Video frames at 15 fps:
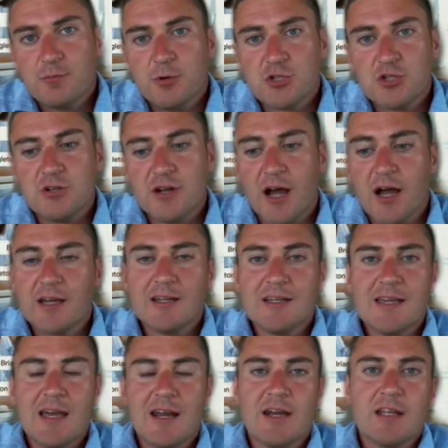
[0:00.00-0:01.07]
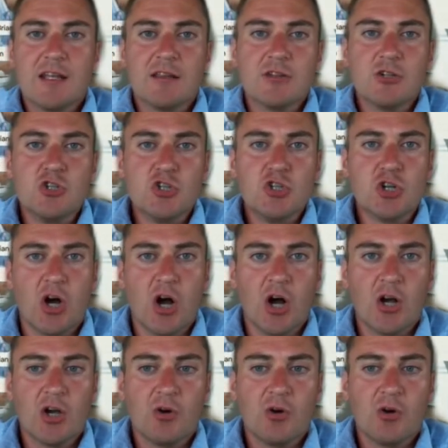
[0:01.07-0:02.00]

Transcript: But you're not going to get any of the junk